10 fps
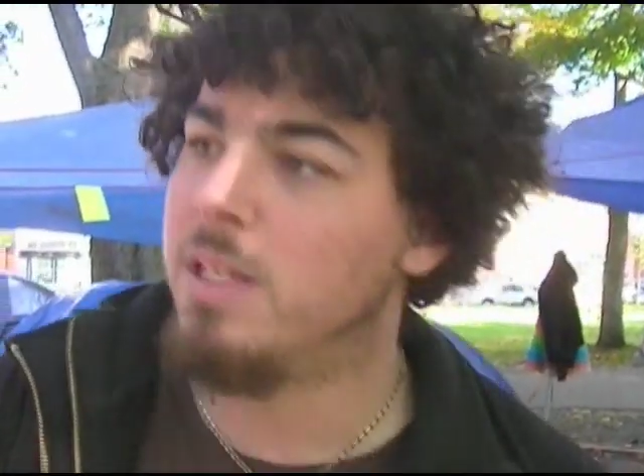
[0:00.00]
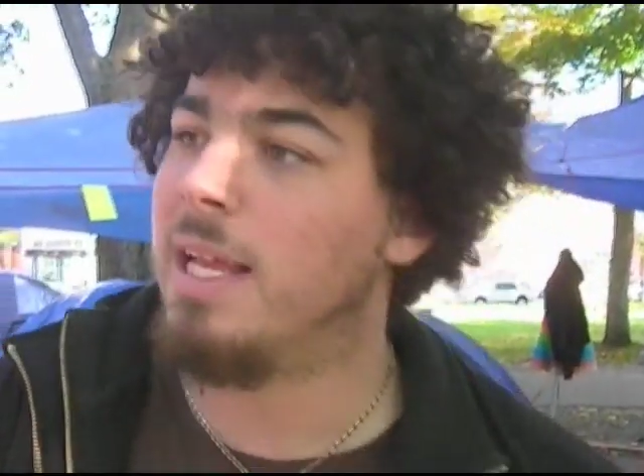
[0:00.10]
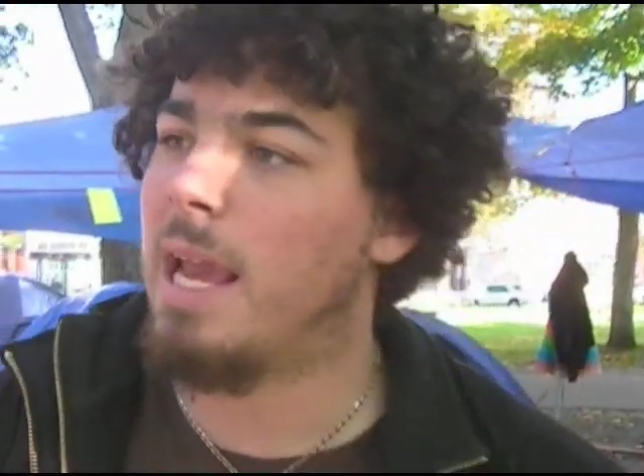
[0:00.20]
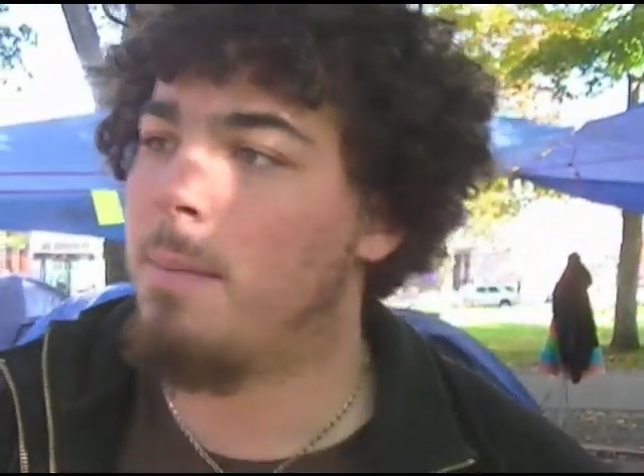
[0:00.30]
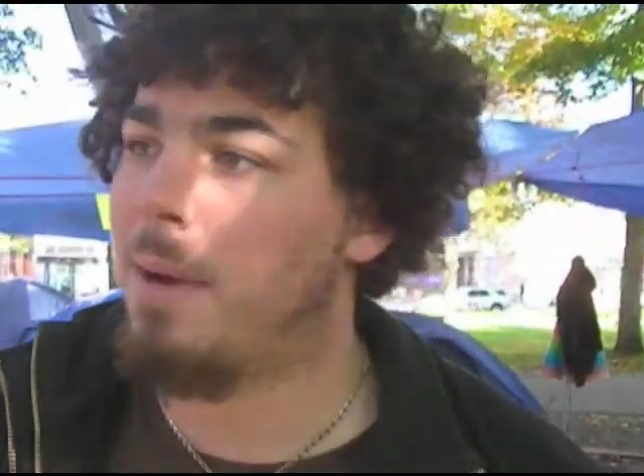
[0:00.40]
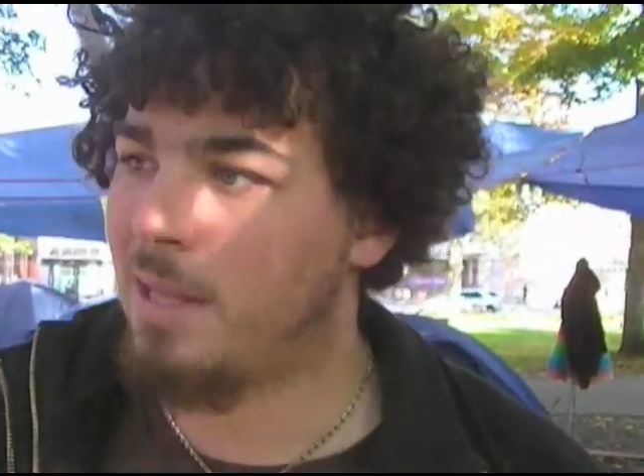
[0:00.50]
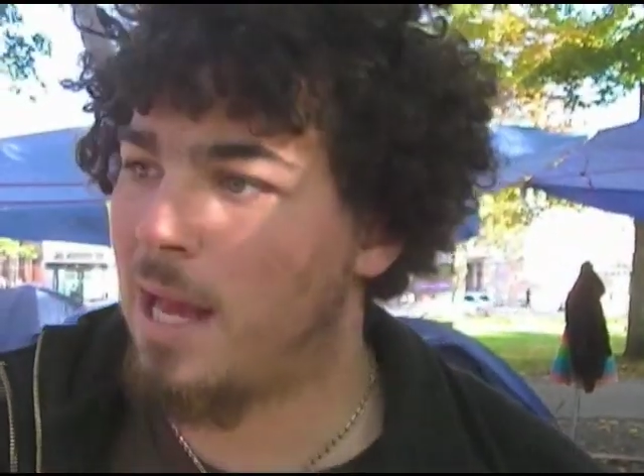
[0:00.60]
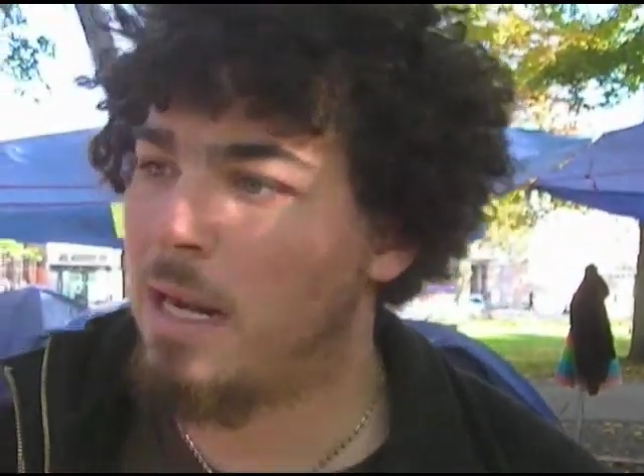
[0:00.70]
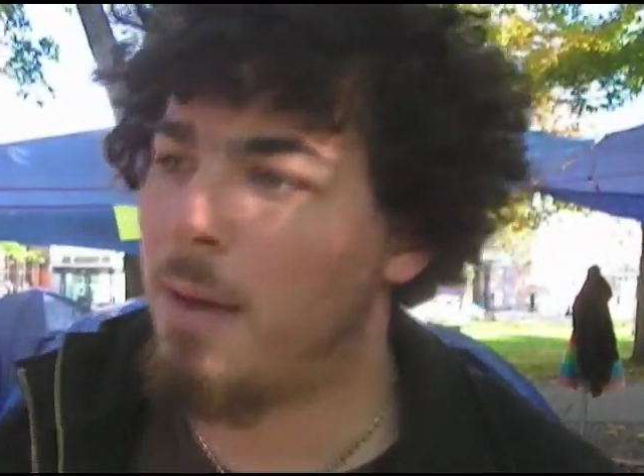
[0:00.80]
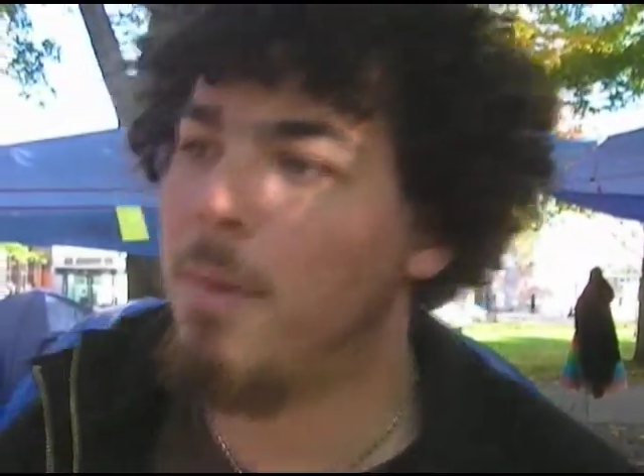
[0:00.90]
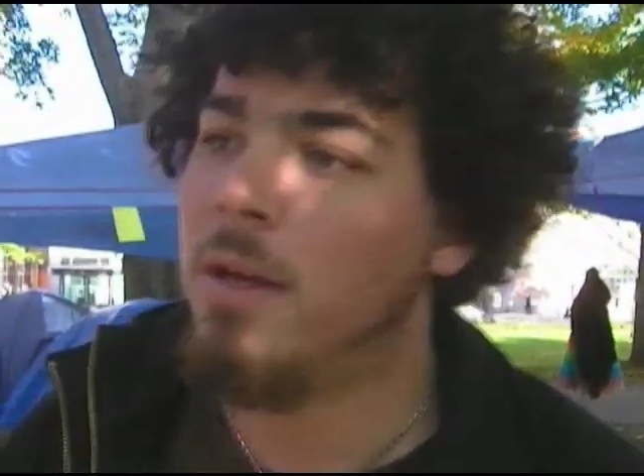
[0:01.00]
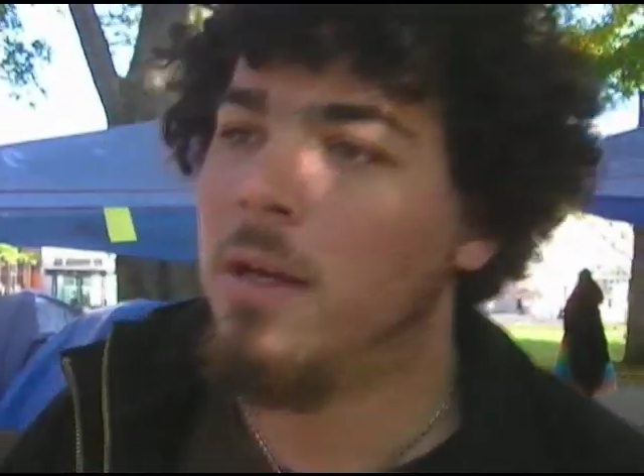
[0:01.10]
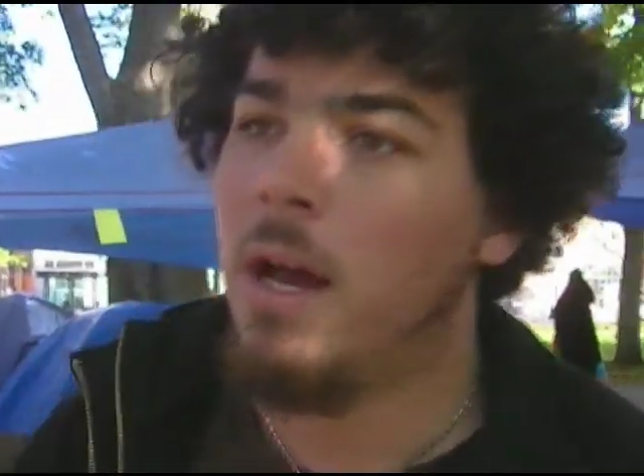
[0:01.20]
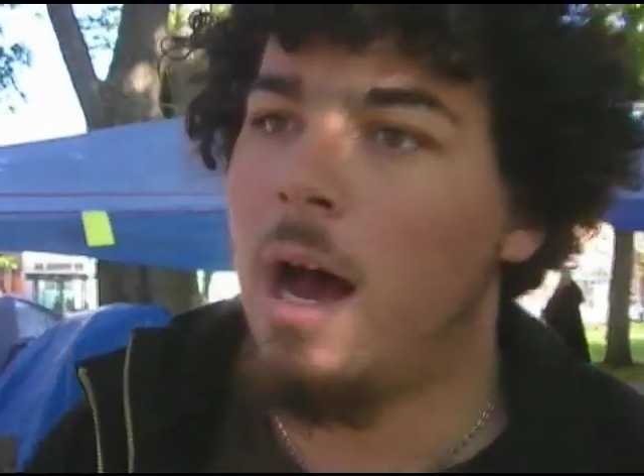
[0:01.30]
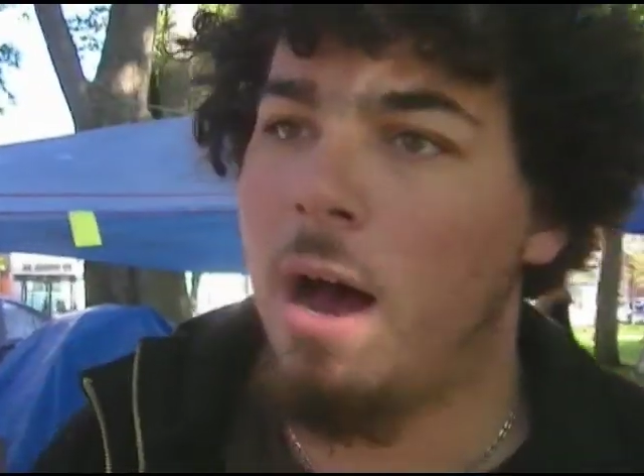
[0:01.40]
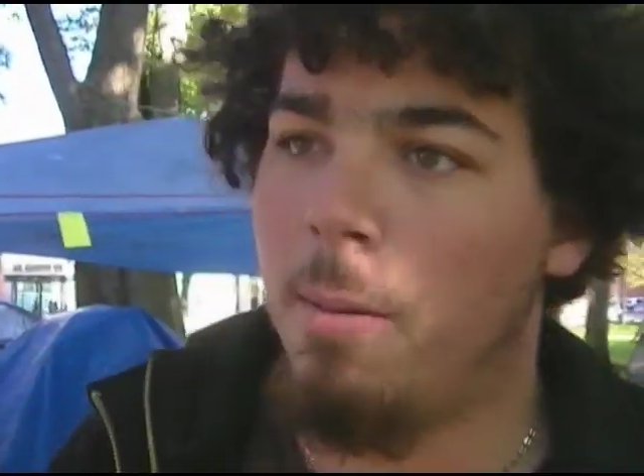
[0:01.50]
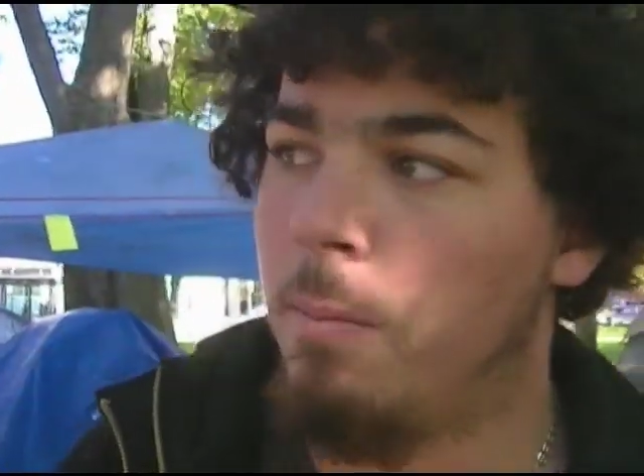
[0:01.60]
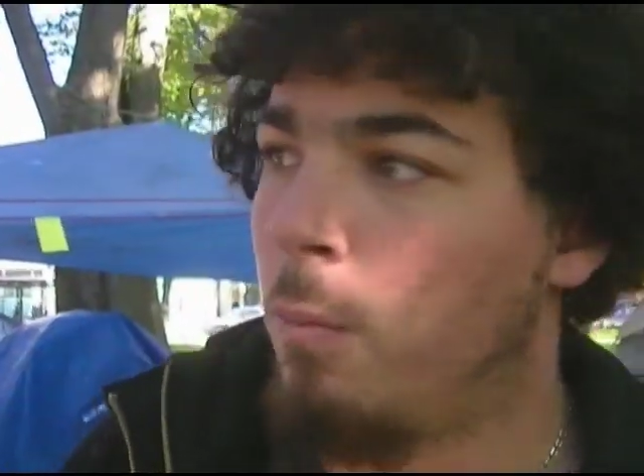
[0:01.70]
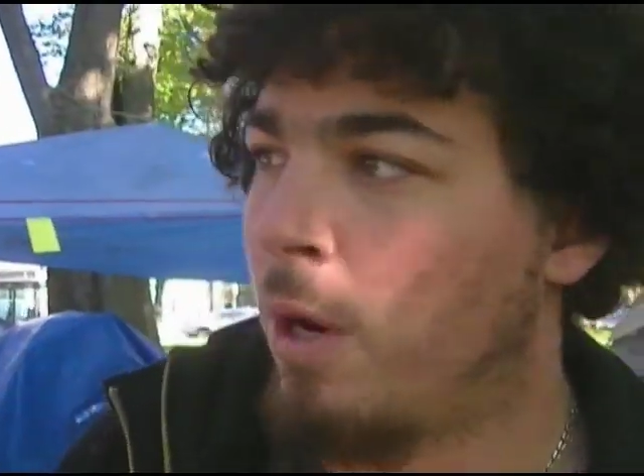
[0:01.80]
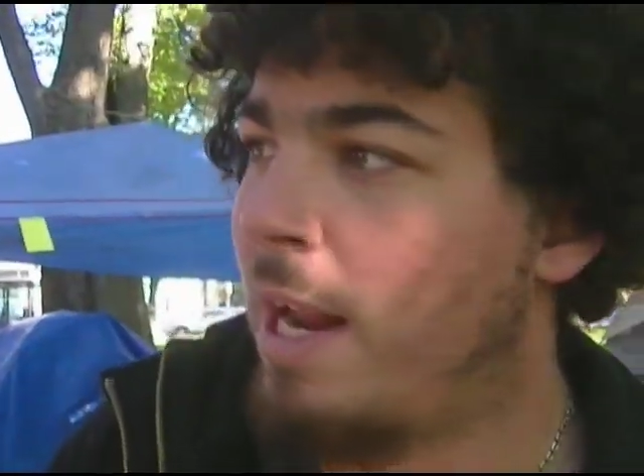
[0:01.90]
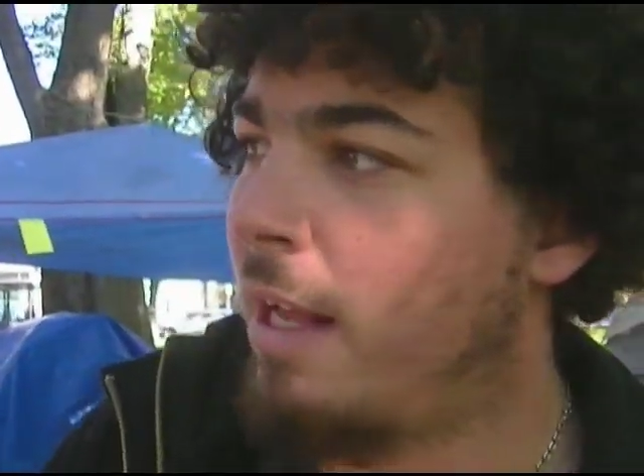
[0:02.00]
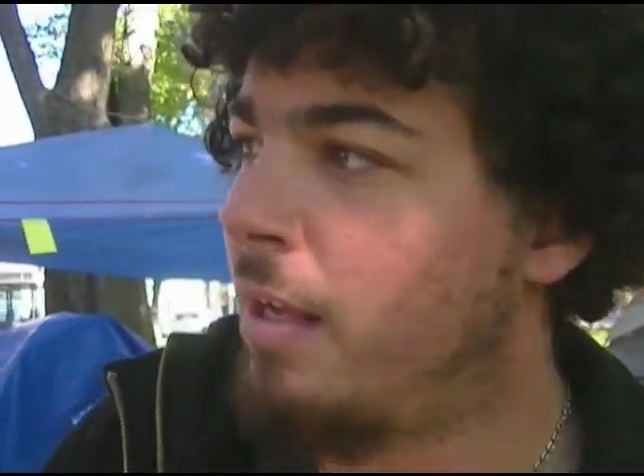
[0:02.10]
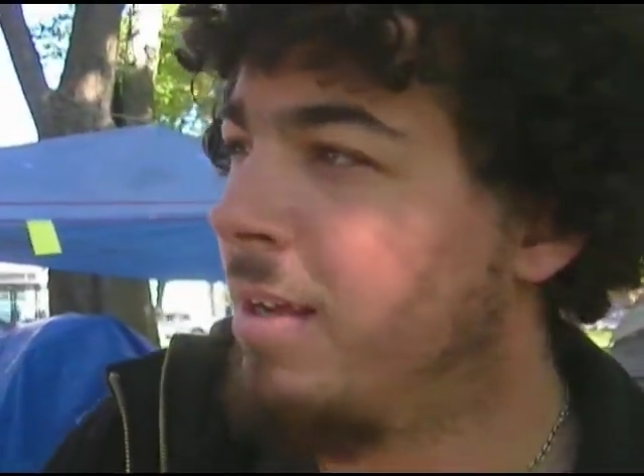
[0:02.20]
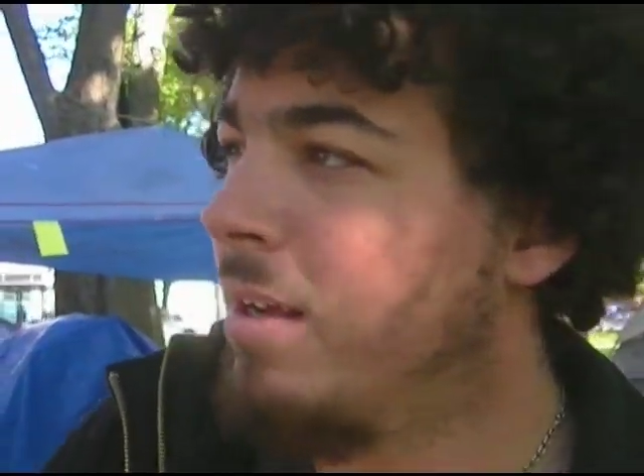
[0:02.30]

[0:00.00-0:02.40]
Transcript: and they came and picked that up. Um, we're getting.